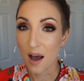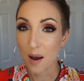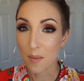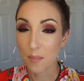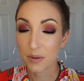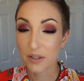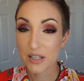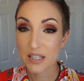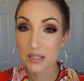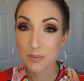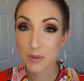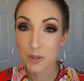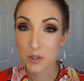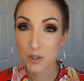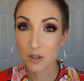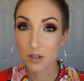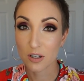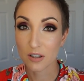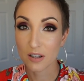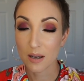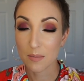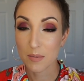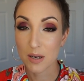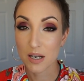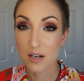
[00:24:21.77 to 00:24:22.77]
please be sure to
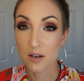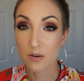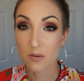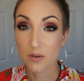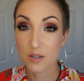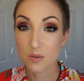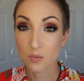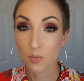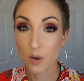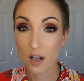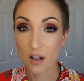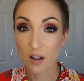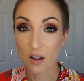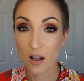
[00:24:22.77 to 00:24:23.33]
let me know as well.